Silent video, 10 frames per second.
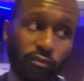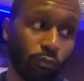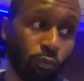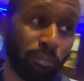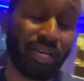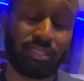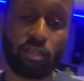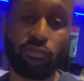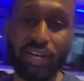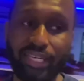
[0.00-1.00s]
with
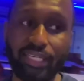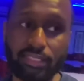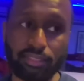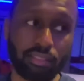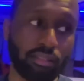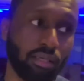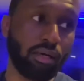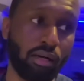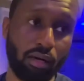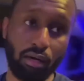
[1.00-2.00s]
myself financially.
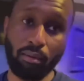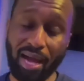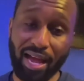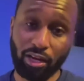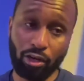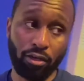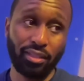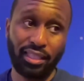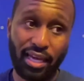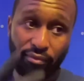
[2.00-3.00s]
I
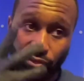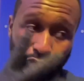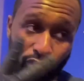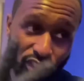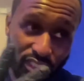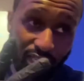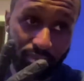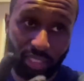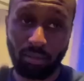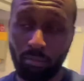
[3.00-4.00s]
currently have 3 jobs
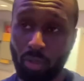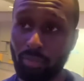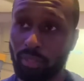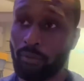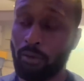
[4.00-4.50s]
at the moment.